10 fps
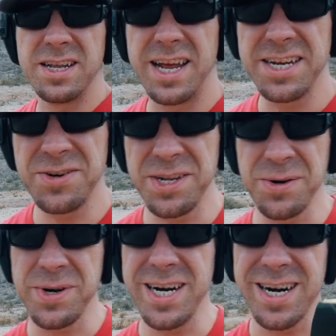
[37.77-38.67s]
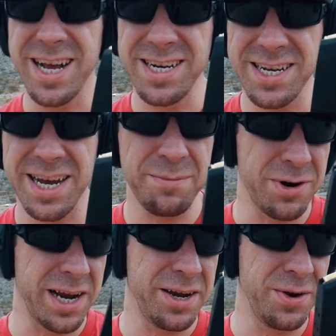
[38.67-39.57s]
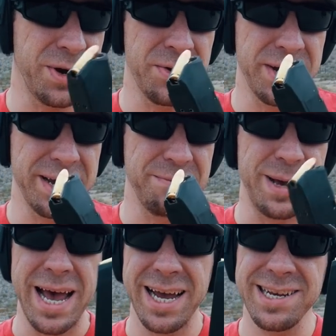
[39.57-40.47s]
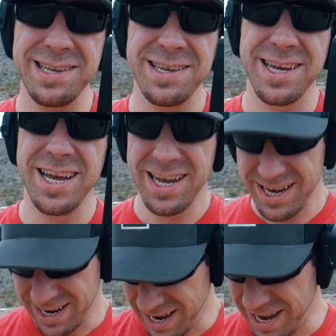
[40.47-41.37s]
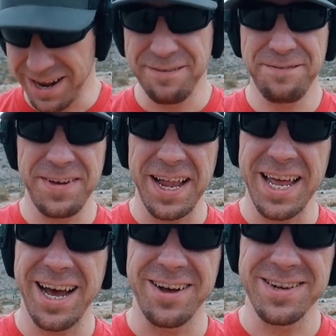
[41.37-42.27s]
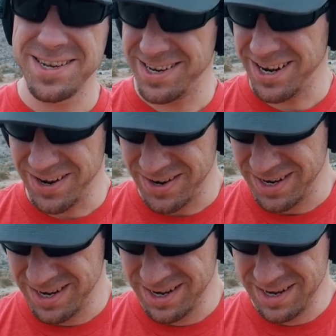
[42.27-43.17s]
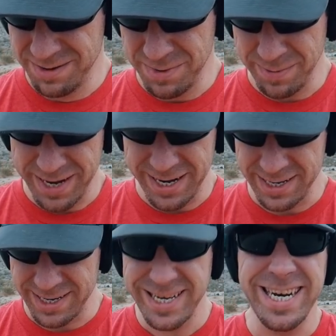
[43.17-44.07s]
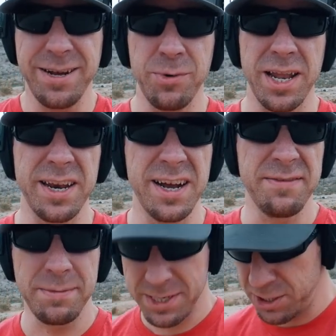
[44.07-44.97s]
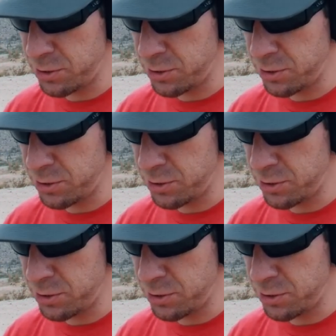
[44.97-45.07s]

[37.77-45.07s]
That's really weird. I just got brand new OEM mags and it fell out. So maybe I didn't seat it well enough. I'm not